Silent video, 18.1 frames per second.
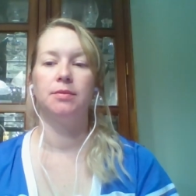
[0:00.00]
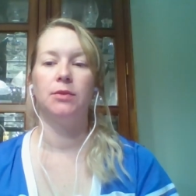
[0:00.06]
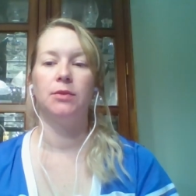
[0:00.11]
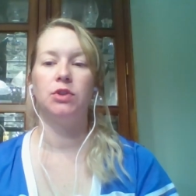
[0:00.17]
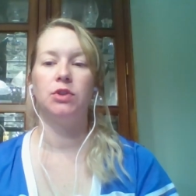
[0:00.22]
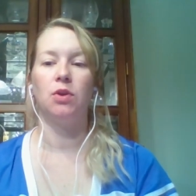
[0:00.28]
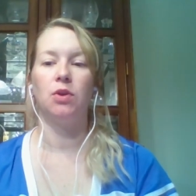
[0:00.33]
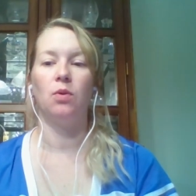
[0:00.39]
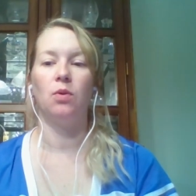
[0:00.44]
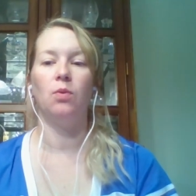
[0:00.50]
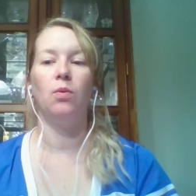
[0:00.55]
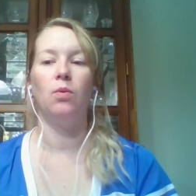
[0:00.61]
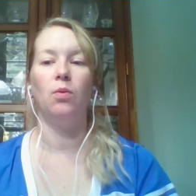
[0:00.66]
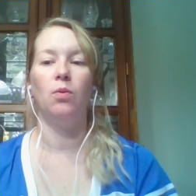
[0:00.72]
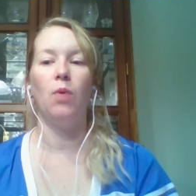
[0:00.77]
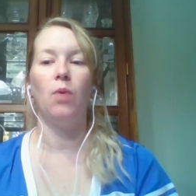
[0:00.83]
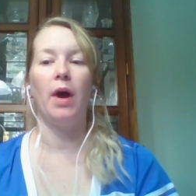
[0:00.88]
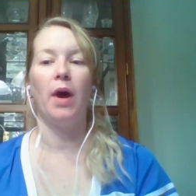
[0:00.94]
So
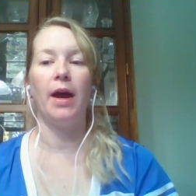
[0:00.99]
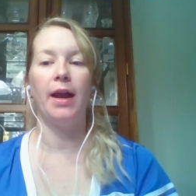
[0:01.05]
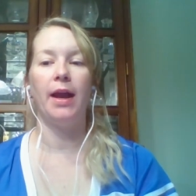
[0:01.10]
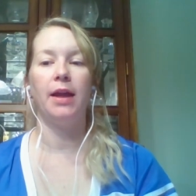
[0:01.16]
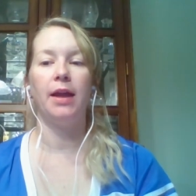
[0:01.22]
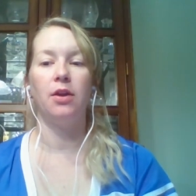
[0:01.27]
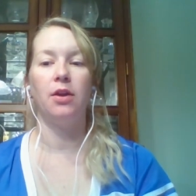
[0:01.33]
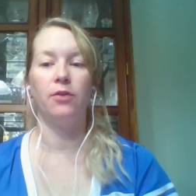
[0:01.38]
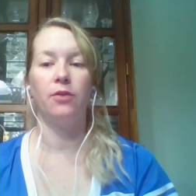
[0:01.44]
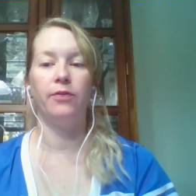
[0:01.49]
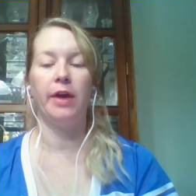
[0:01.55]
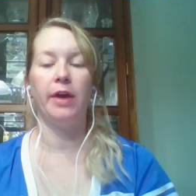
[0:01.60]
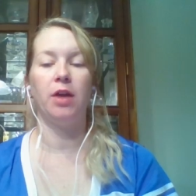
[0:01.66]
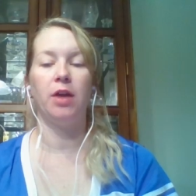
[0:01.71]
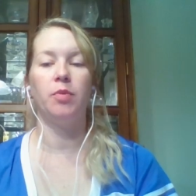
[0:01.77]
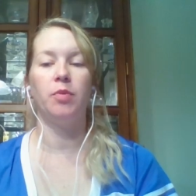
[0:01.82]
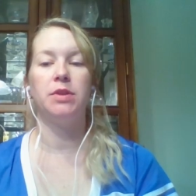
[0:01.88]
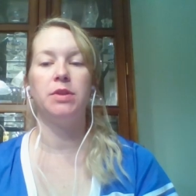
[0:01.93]
why your
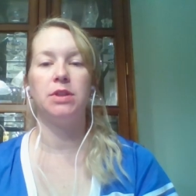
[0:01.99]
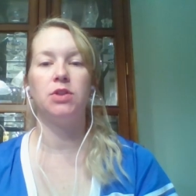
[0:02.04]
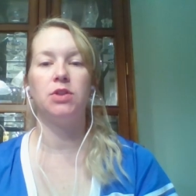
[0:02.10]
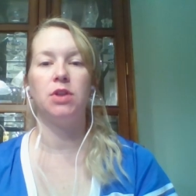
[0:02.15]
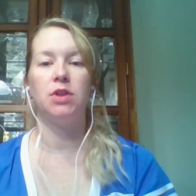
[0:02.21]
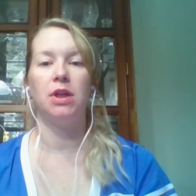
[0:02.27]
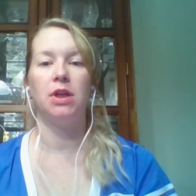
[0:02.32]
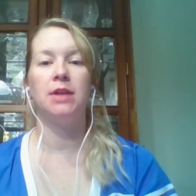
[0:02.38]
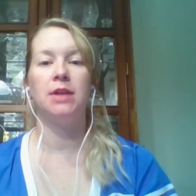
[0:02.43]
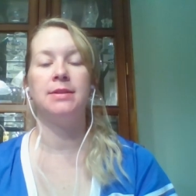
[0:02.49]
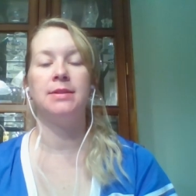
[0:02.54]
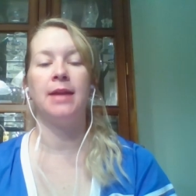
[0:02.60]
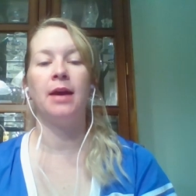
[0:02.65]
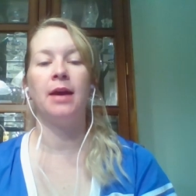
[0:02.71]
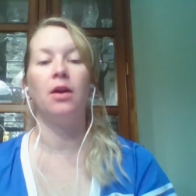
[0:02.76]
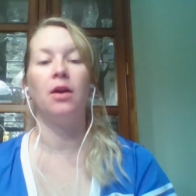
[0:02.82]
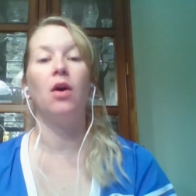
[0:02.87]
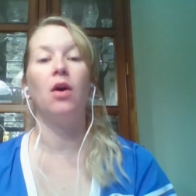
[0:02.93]
final position is
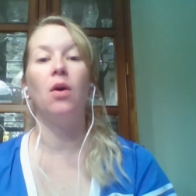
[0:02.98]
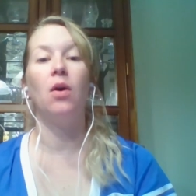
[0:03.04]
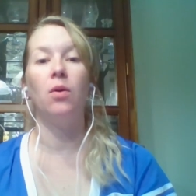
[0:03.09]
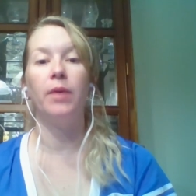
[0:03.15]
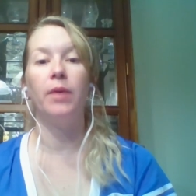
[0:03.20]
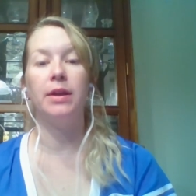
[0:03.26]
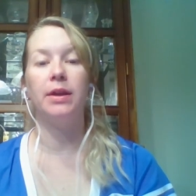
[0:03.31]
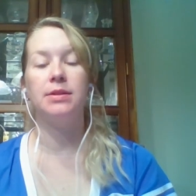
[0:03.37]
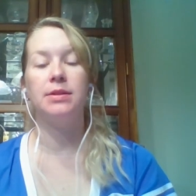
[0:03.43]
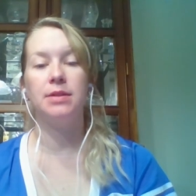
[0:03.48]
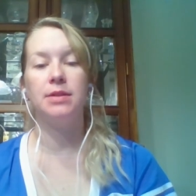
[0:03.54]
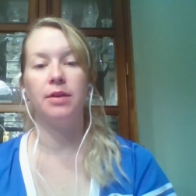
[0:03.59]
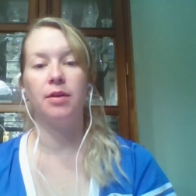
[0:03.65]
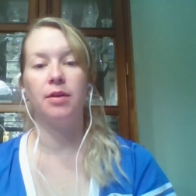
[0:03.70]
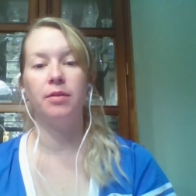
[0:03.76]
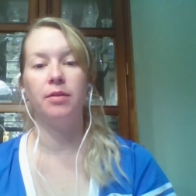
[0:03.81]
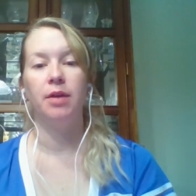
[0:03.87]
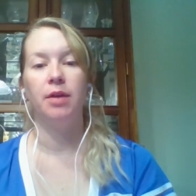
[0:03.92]
not always
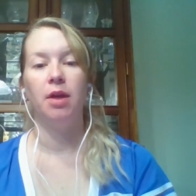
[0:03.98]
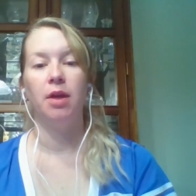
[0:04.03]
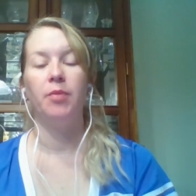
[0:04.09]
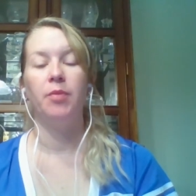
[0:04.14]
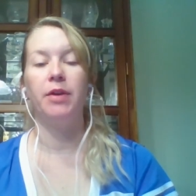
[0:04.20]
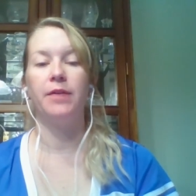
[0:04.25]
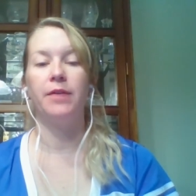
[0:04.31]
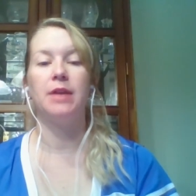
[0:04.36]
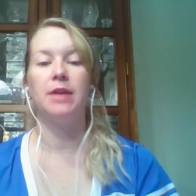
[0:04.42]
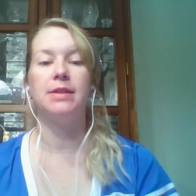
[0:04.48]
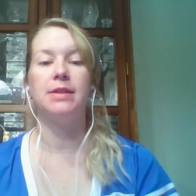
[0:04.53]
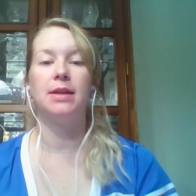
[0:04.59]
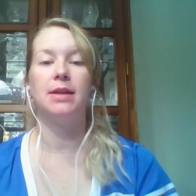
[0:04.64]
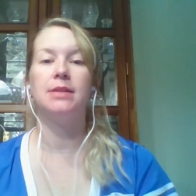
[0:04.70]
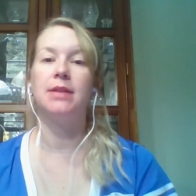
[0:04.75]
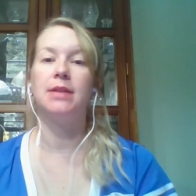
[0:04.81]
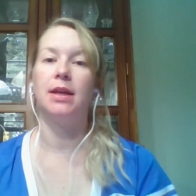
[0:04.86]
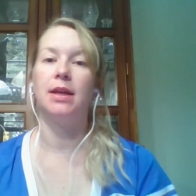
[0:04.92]
0. But if I
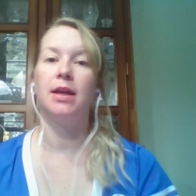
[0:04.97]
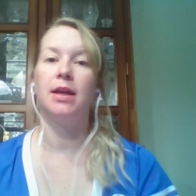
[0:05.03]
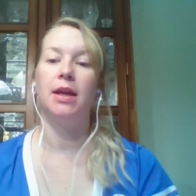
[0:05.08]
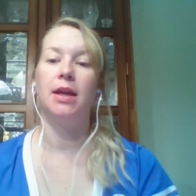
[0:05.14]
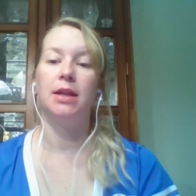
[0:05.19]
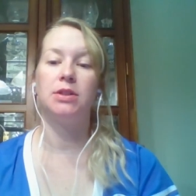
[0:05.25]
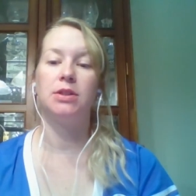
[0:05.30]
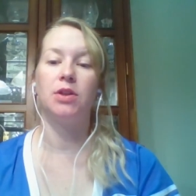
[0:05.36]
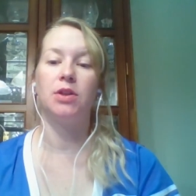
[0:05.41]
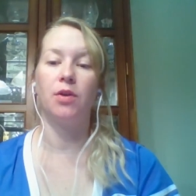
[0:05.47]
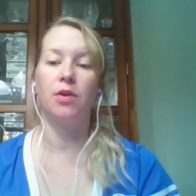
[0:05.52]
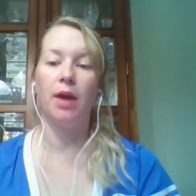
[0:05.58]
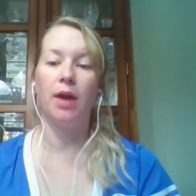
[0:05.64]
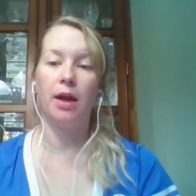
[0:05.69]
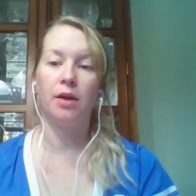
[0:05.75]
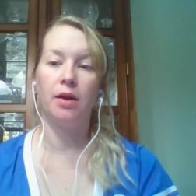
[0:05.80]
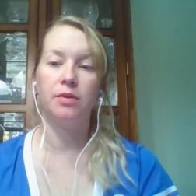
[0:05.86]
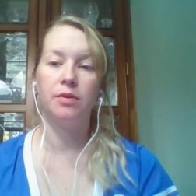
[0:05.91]
says hits the
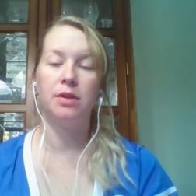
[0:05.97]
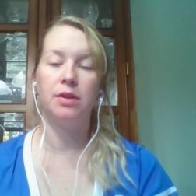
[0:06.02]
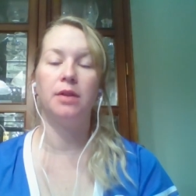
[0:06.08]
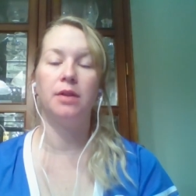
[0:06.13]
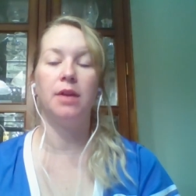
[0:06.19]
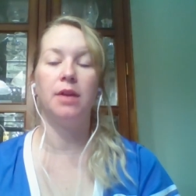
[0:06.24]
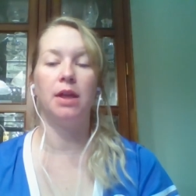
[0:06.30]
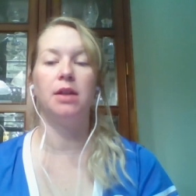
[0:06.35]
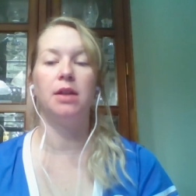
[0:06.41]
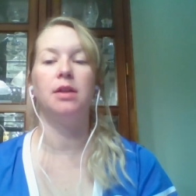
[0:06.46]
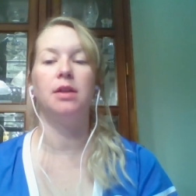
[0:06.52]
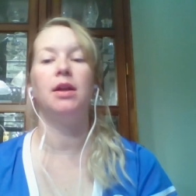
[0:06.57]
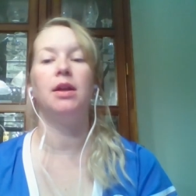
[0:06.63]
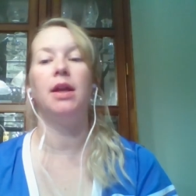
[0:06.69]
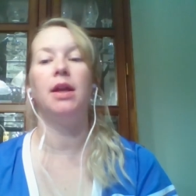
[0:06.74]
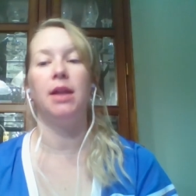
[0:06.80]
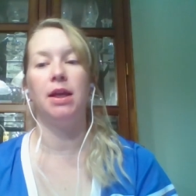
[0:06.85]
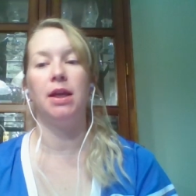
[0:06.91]
ground, then
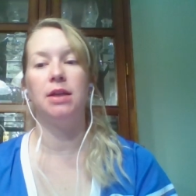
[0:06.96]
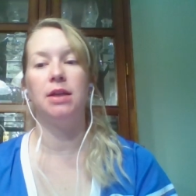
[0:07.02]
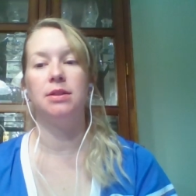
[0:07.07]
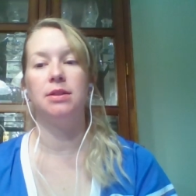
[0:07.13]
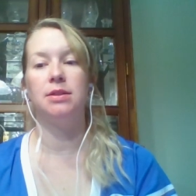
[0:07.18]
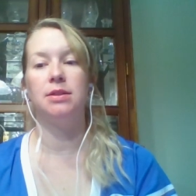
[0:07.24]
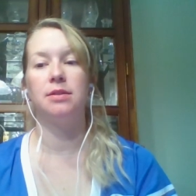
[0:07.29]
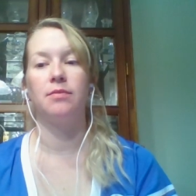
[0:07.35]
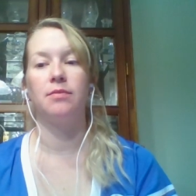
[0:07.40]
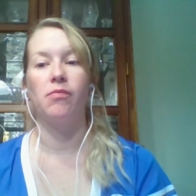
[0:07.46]
it is.